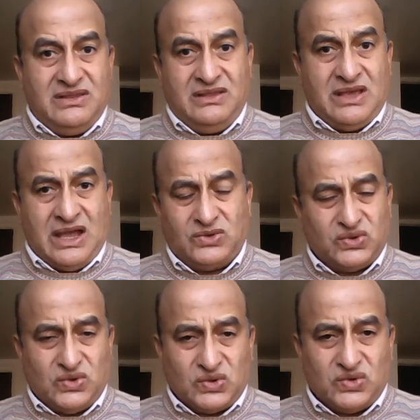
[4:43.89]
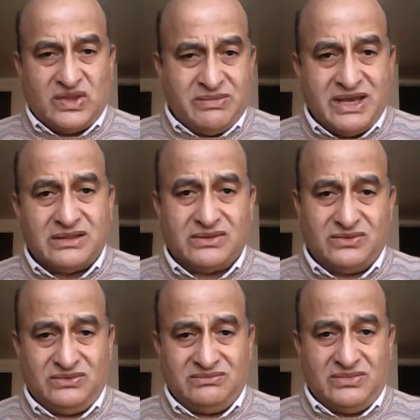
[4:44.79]
how to go to the
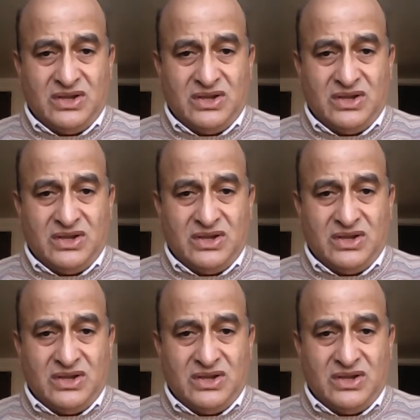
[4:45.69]
bathroom.